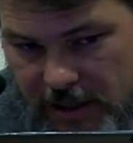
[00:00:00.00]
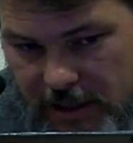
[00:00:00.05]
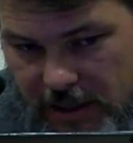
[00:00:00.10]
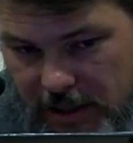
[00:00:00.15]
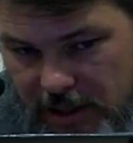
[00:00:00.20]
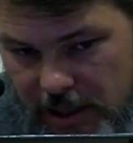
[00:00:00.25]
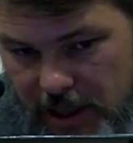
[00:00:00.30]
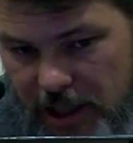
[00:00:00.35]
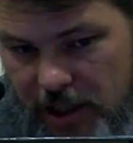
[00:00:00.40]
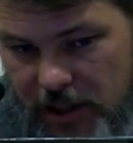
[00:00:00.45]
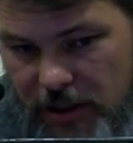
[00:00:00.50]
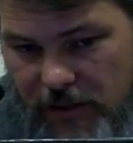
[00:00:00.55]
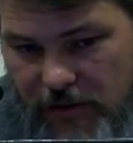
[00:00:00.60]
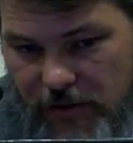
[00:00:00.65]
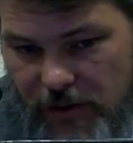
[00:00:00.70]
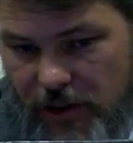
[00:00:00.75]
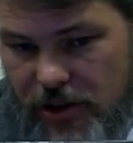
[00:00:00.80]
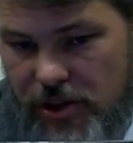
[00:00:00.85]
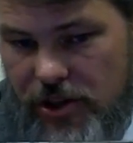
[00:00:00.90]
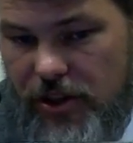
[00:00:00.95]
Indeed, the
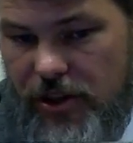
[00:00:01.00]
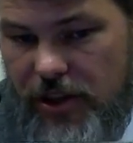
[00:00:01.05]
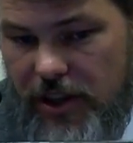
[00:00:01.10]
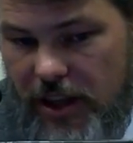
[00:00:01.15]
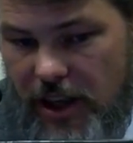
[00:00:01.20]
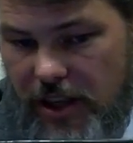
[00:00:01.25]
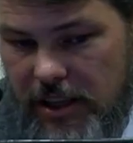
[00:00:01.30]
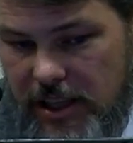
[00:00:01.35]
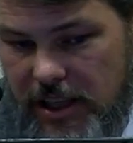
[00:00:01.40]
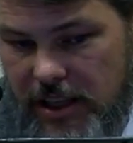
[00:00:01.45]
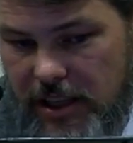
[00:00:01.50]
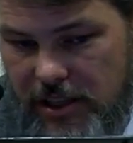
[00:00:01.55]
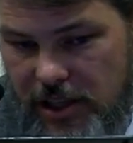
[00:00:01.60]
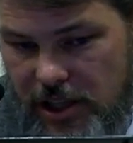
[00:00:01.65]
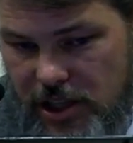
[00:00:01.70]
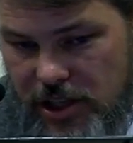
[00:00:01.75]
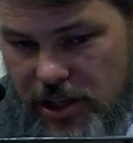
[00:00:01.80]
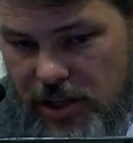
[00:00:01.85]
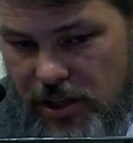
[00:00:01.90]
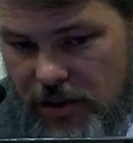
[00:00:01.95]
virtually
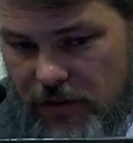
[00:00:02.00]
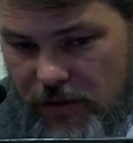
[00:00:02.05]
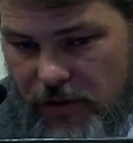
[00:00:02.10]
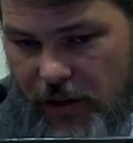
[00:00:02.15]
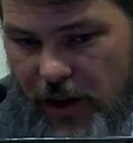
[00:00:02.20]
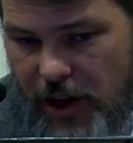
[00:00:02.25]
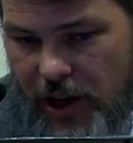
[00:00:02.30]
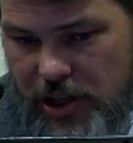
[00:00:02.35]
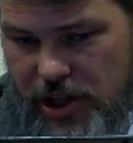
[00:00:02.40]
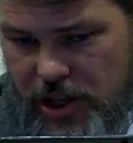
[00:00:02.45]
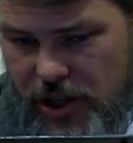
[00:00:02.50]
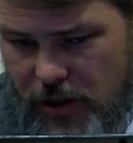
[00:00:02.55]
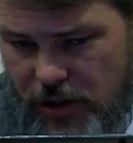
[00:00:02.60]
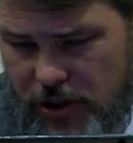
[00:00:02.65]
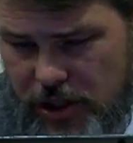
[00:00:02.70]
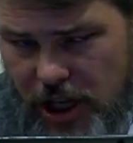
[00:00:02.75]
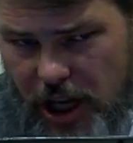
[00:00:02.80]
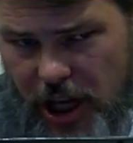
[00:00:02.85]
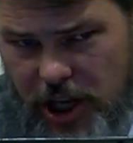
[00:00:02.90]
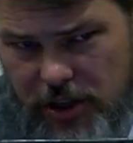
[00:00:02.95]
unconditioned of
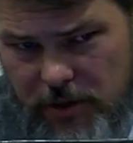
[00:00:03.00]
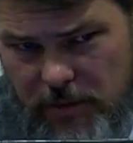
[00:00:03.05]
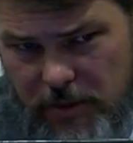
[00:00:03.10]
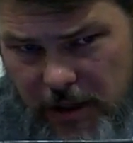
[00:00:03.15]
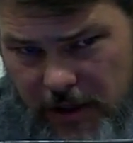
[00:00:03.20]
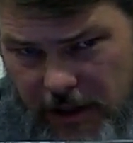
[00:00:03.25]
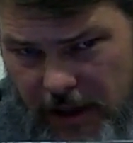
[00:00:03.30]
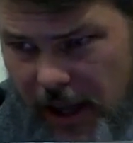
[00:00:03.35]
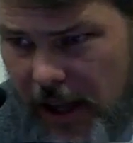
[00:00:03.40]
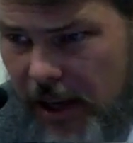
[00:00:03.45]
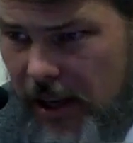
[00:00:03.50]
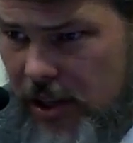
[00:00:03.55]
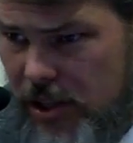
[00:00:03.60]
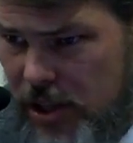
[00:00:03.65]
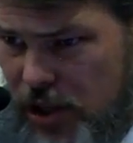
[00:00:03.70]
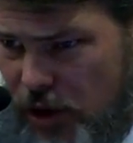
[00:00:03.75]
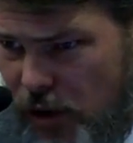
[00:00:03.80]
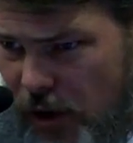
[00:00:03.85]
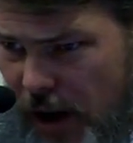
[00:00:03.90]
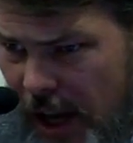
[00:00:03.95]
rational judgment, that
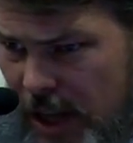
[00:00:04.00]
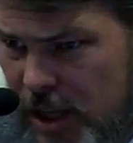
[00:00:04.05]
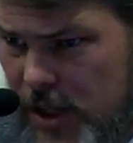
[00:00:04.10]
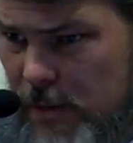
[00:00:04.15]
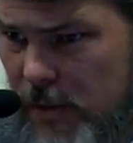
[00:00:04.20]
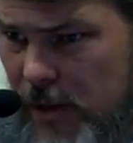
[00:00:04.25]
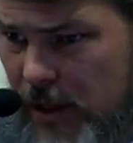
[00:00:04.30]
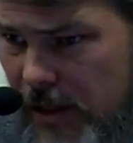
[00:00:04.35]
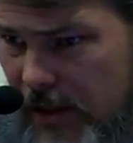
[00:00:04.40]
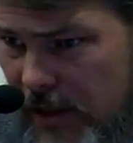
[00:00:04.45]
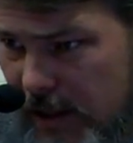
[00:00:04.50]
is, grasping